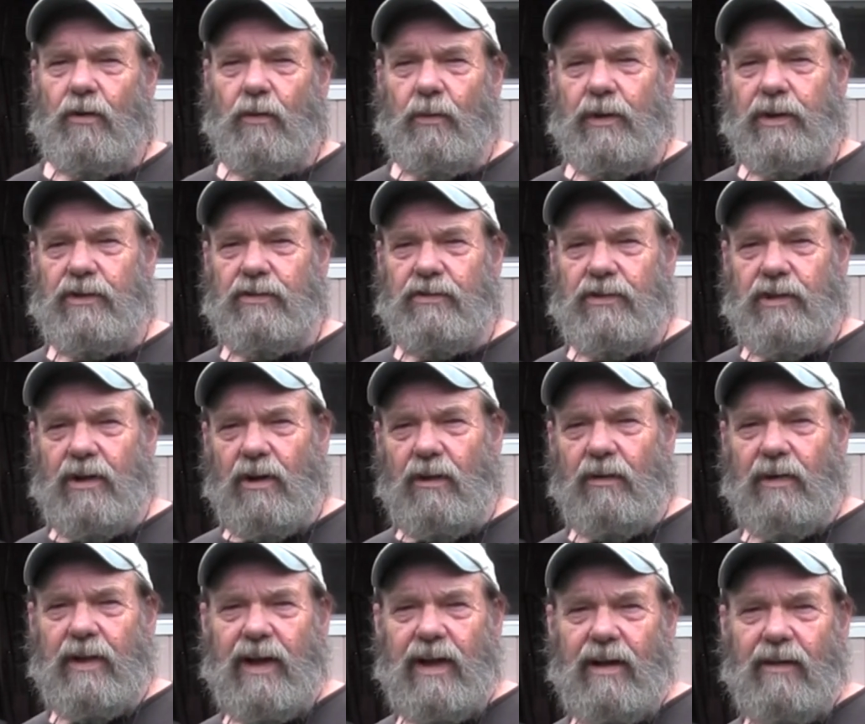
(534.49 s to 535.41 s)
we
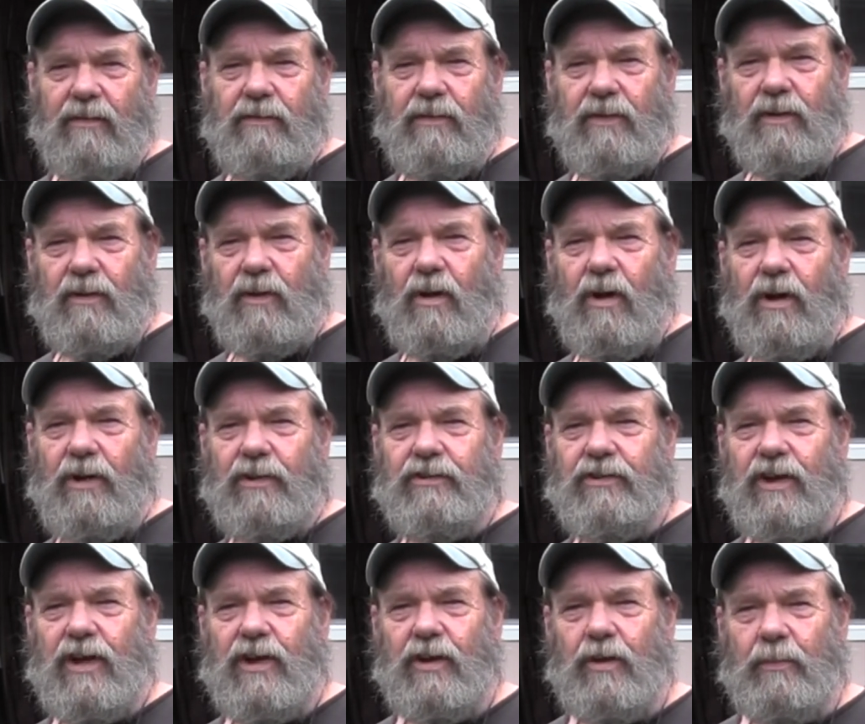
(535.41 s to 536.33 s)
still have
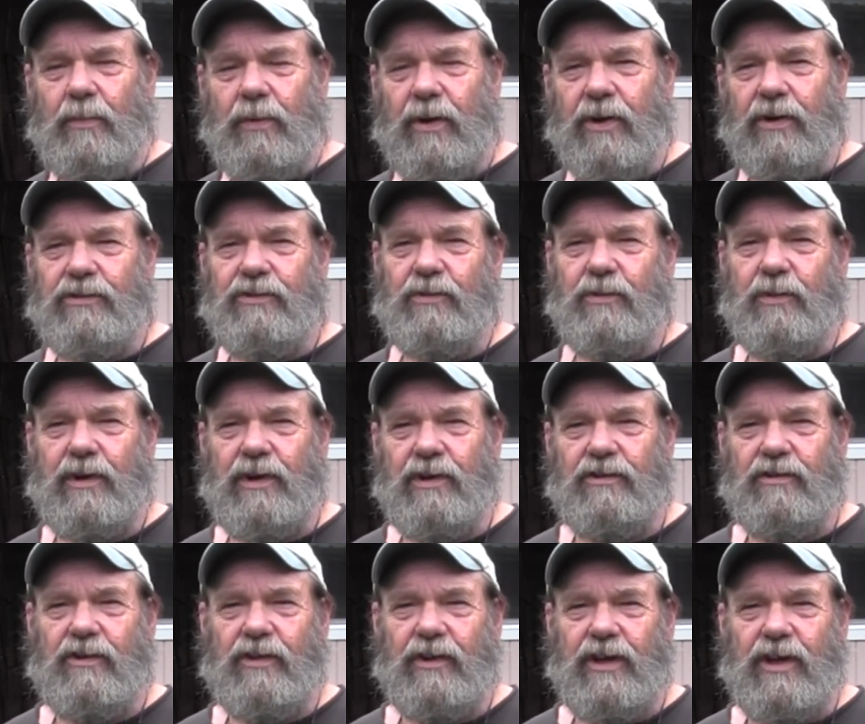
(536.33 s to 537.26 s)
laws on the books where
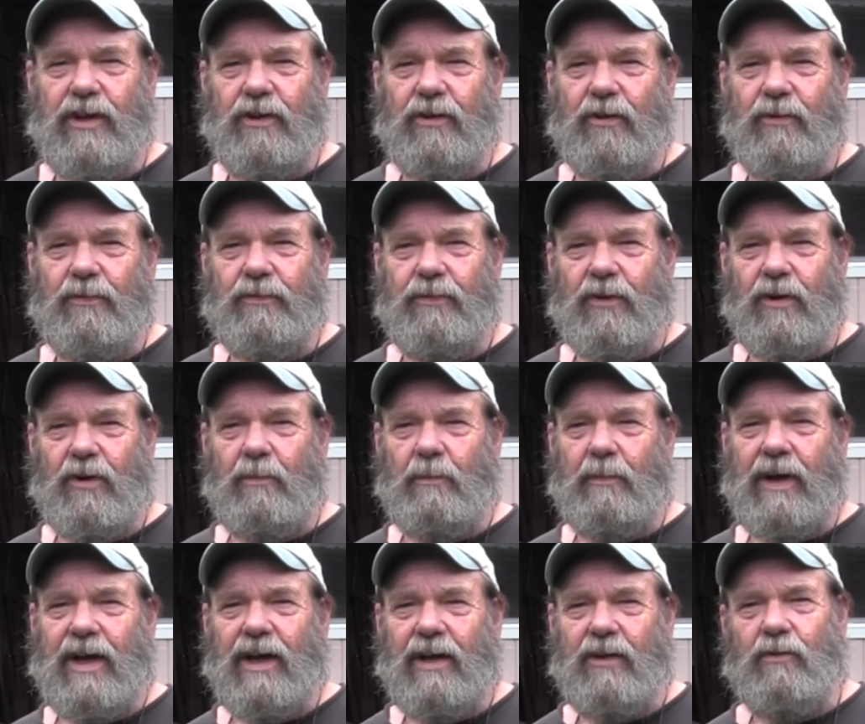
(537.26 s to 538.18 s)
it's legal for a
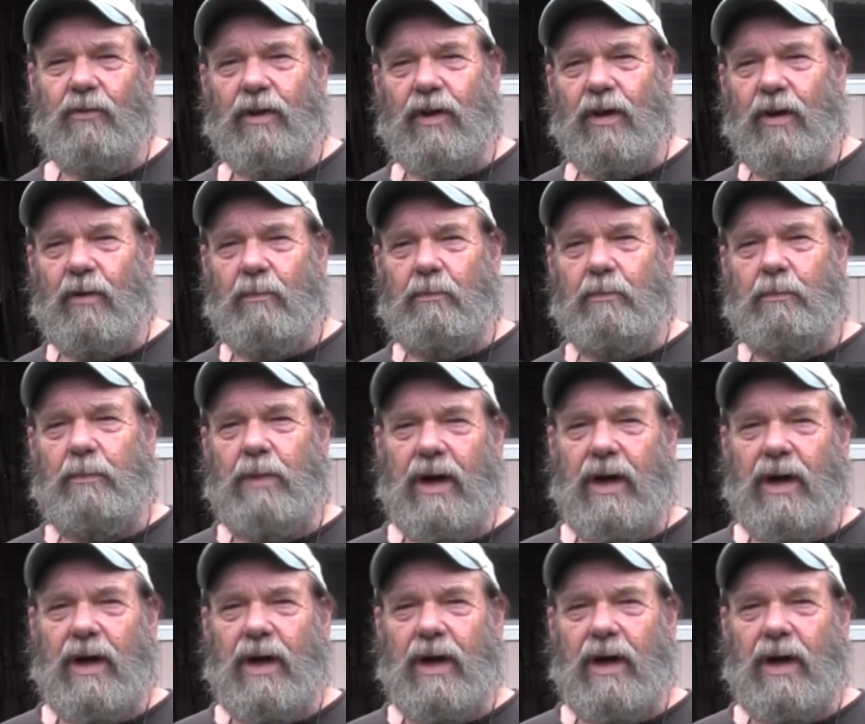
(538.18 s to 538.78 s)
man with a